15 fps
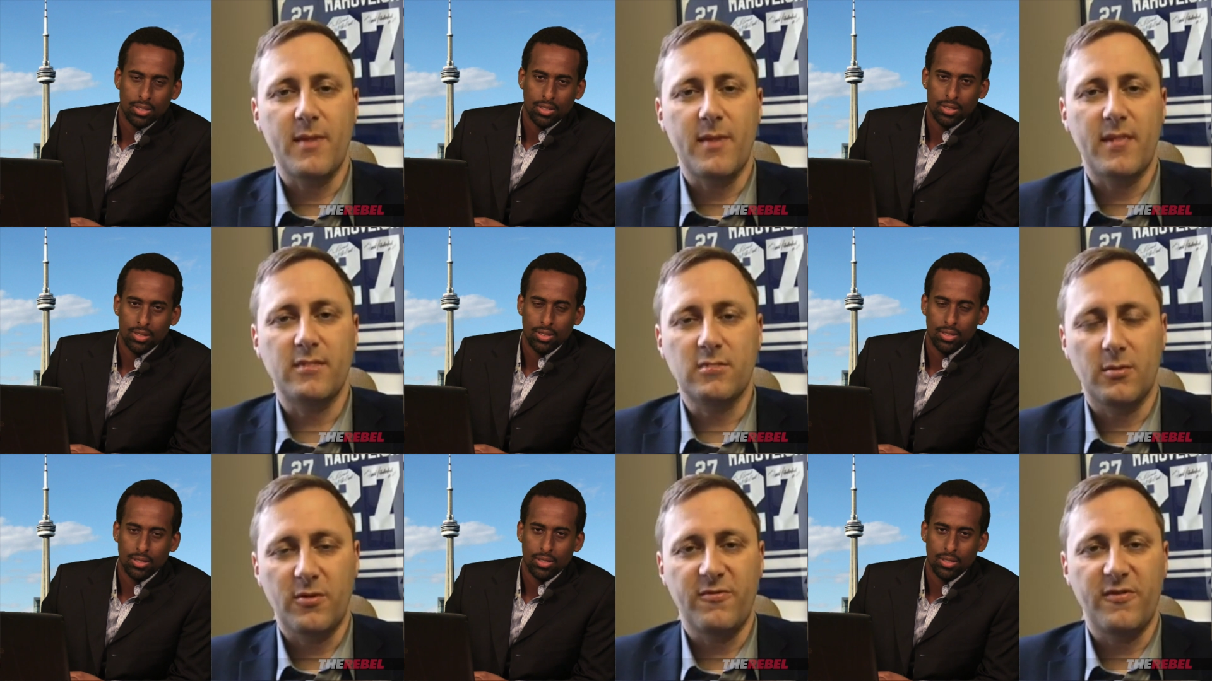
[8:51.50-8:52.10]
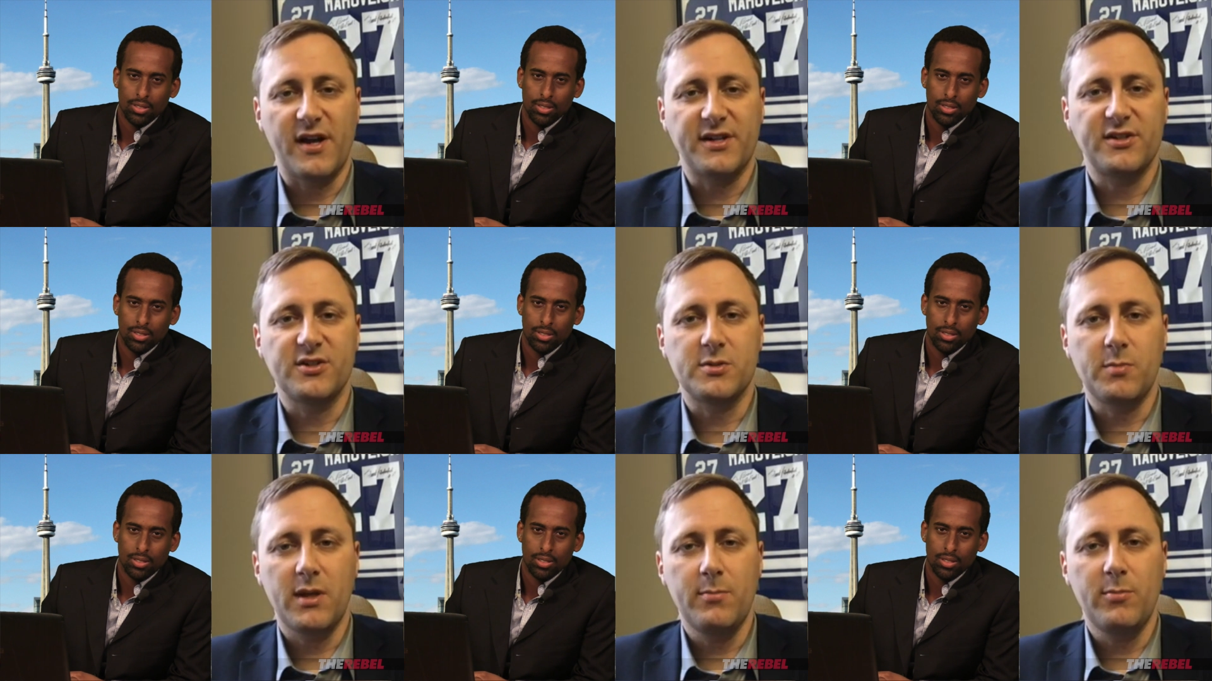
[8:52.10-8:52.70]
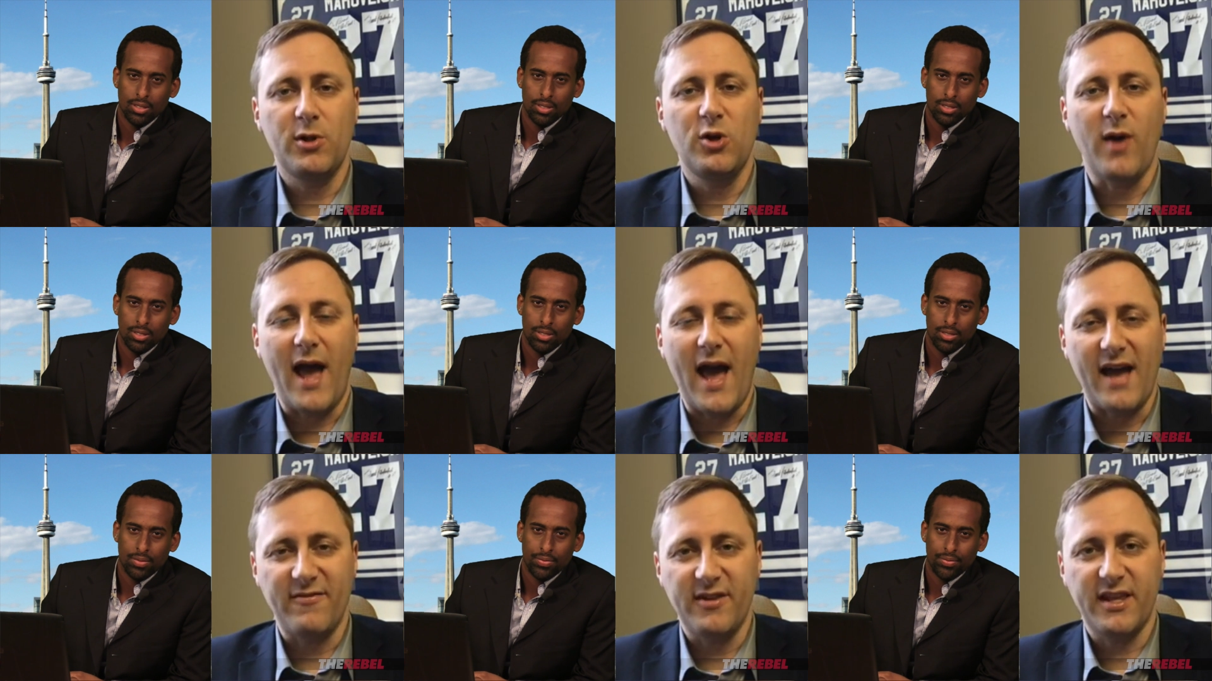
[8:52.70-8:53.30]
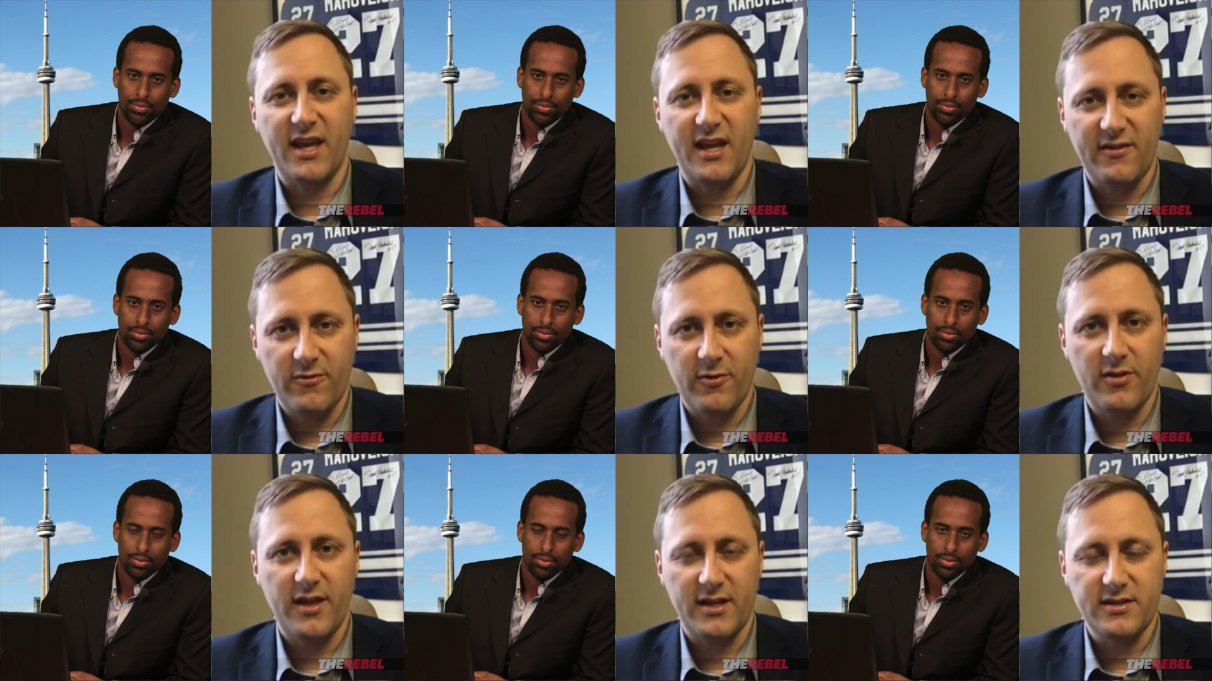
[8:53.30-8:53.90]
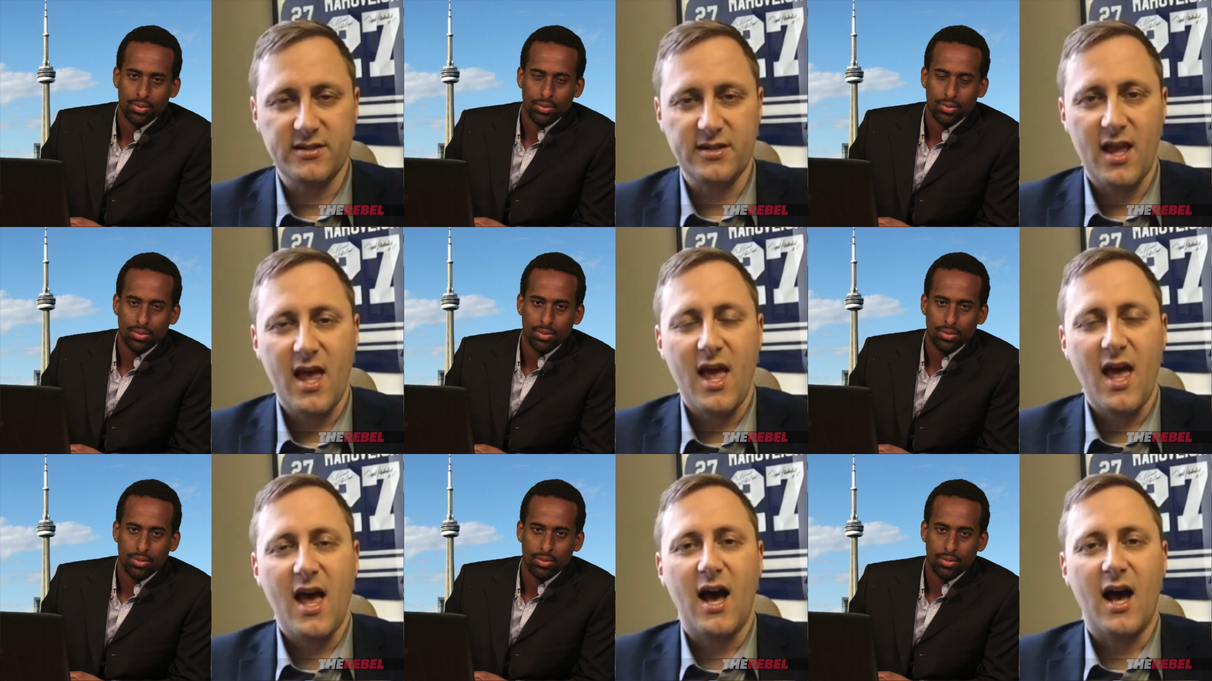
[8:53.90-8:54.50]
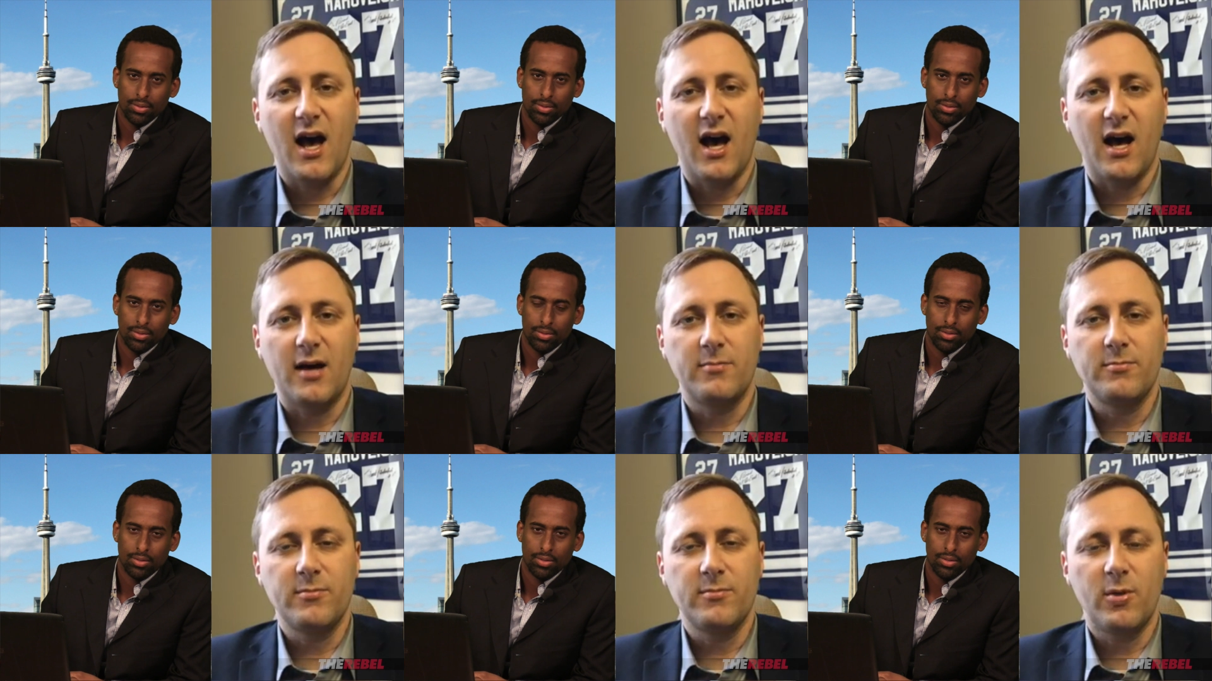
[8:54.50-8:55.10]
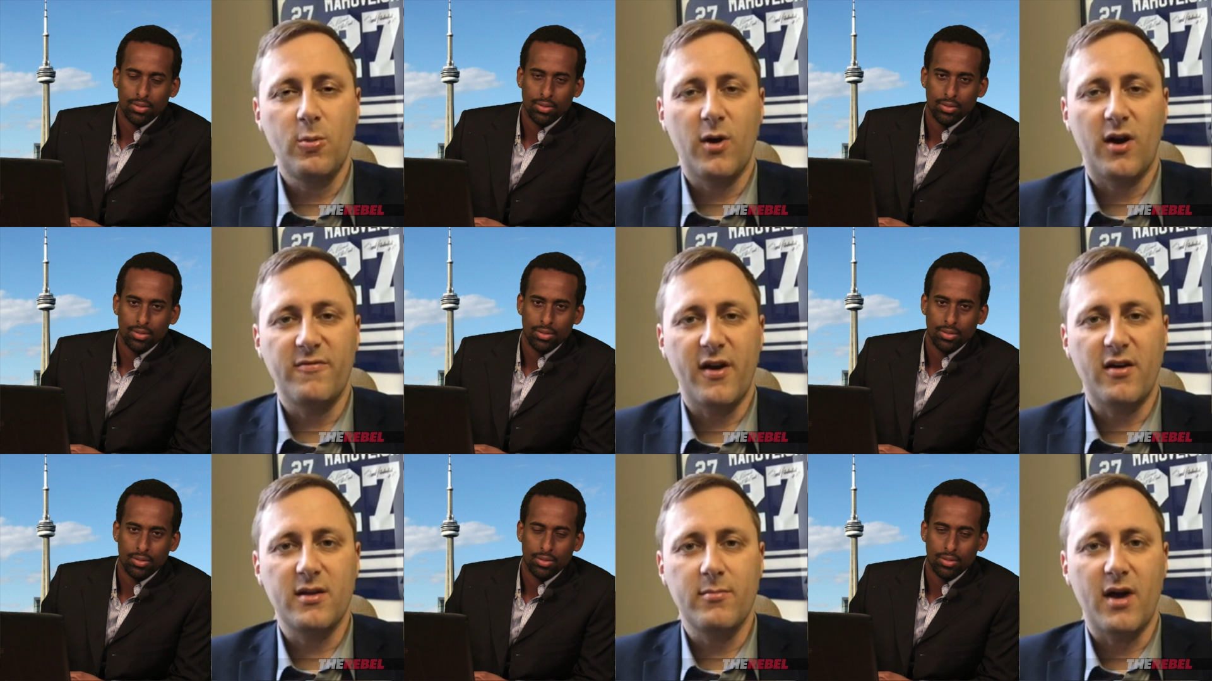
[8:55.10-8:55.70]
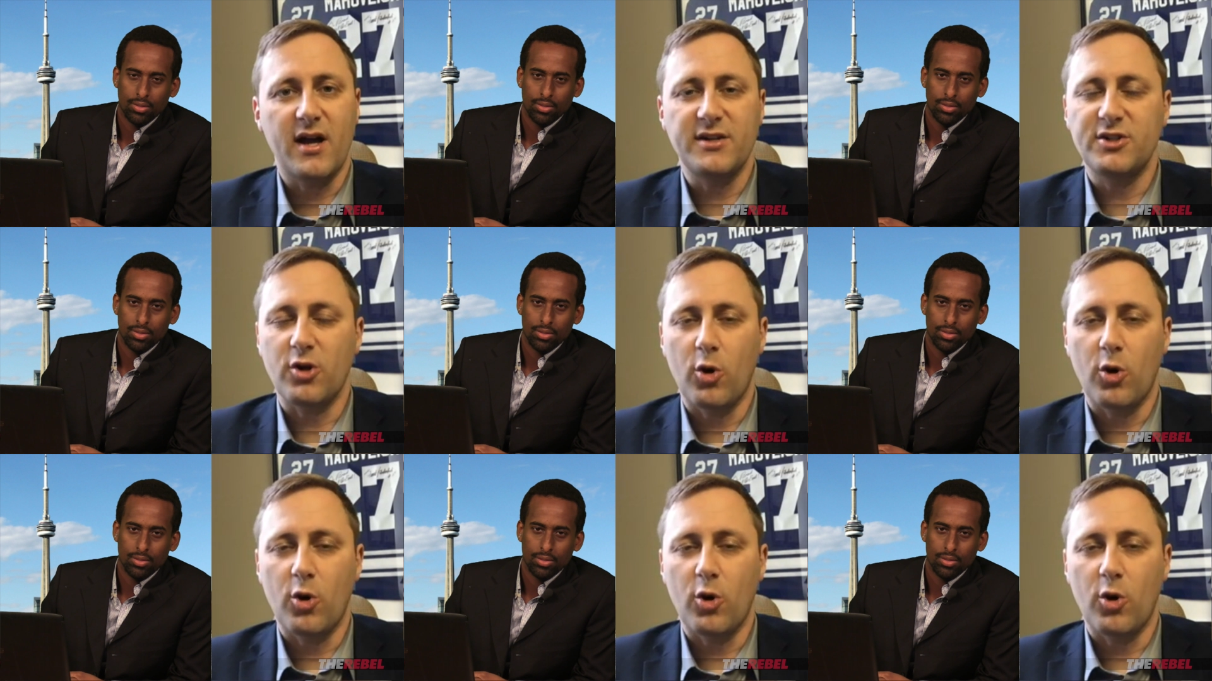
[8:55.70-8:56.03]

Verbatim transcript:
Speaker 1: and medical professionals, people who advocate for this, um, who are very much